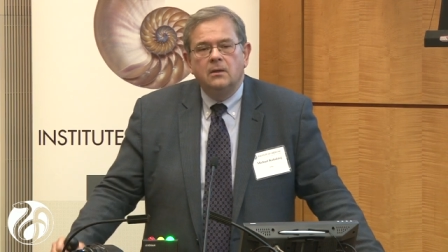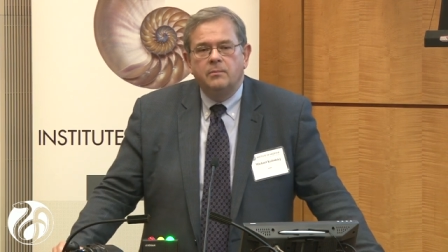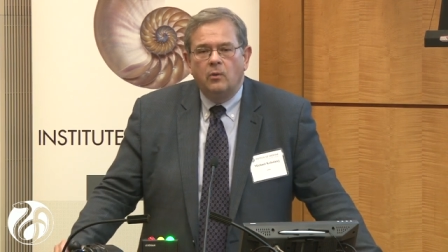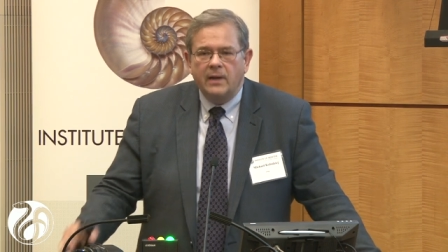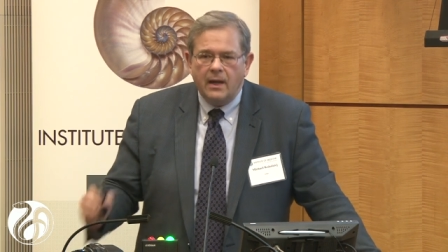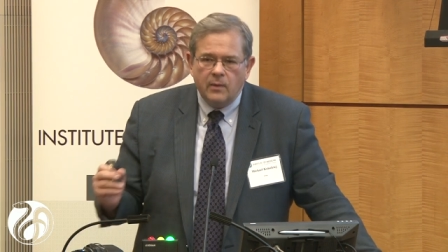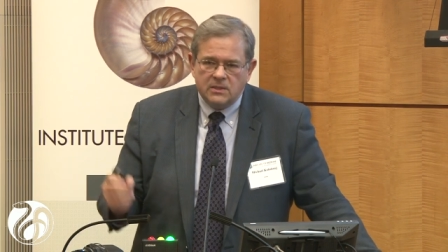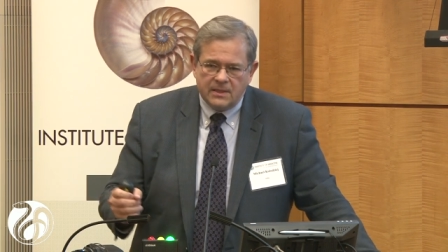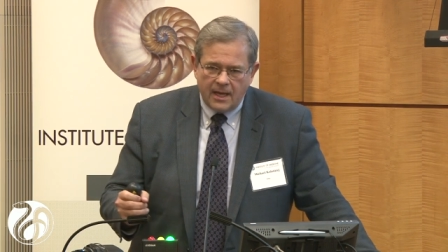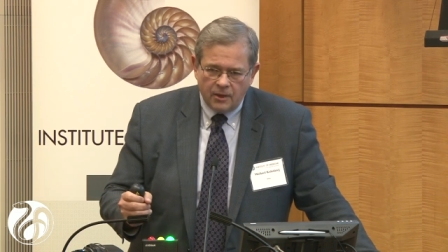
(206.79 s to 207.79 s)
But when I went to
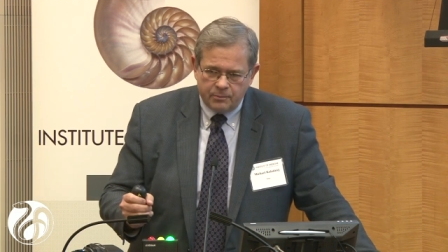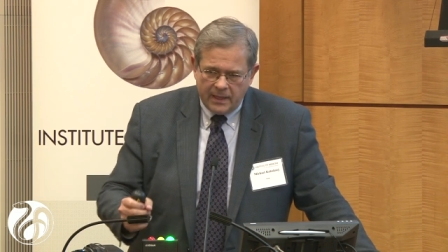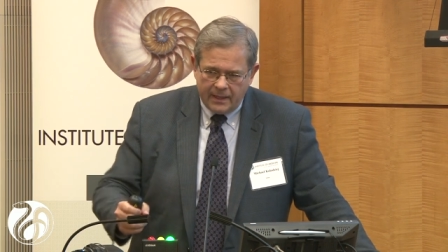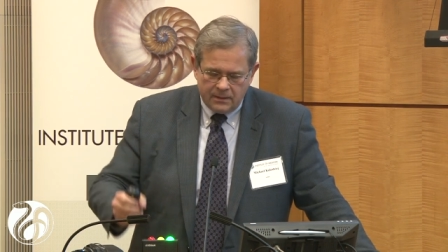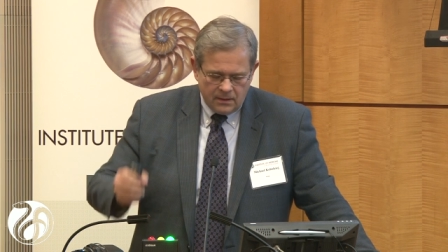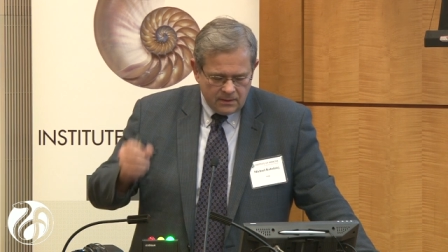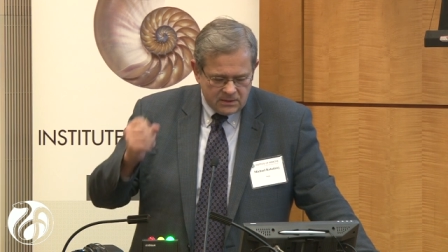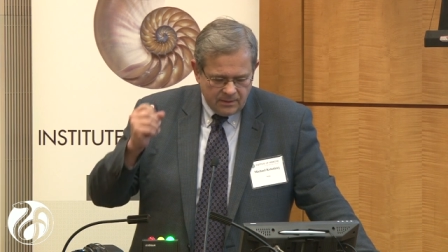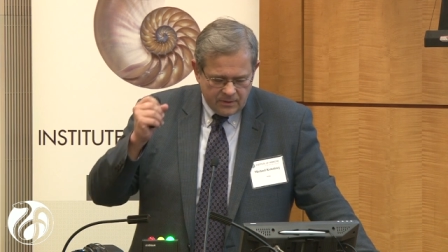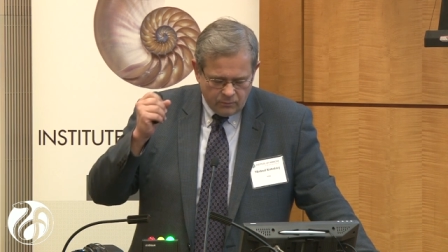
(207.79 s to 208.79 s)
the health plan,
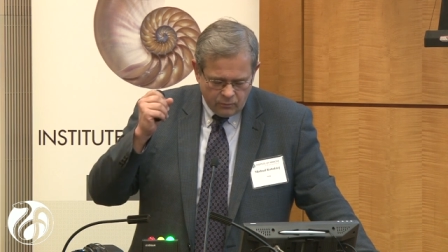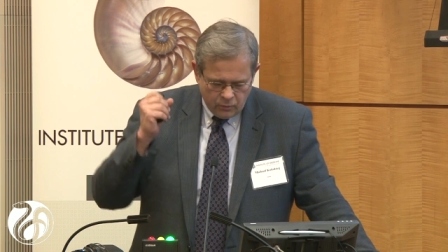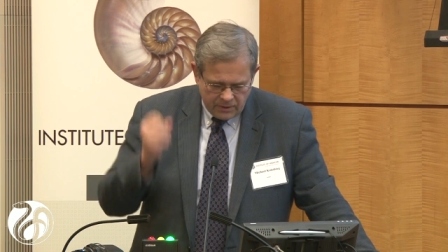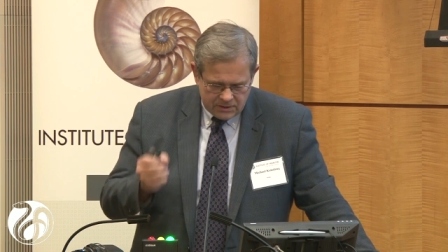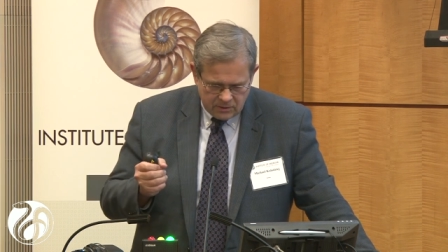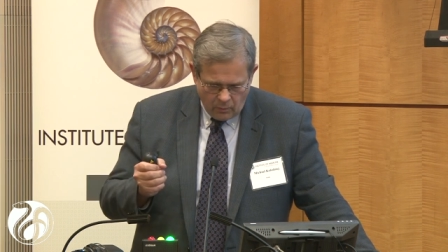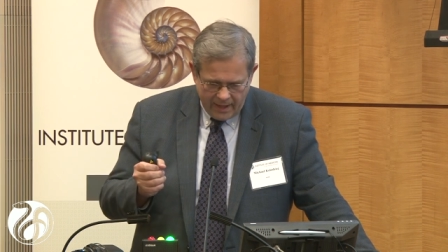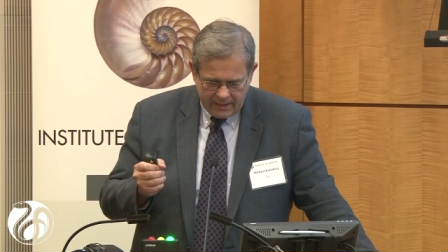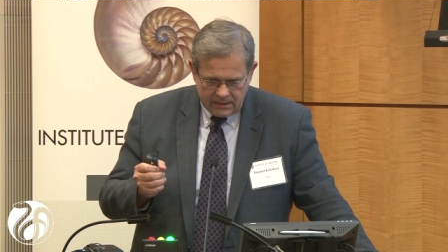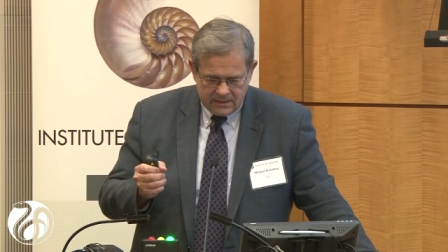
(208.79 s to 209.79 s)
some of the rudest
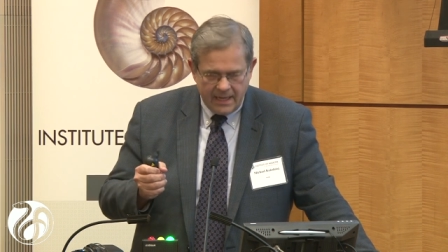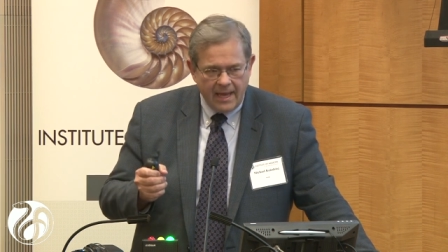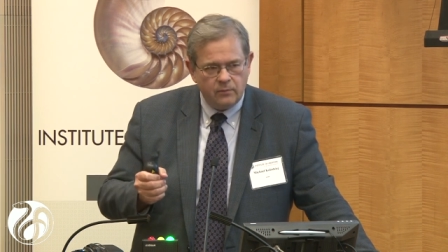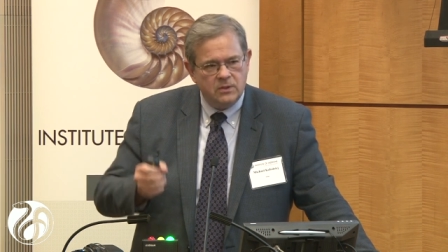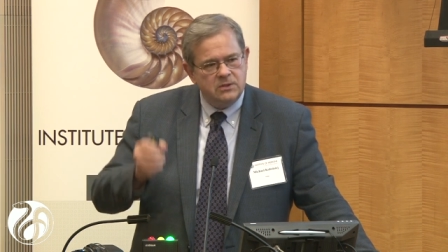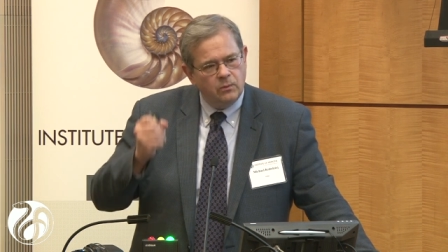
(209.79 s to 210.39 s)
awakenings I had was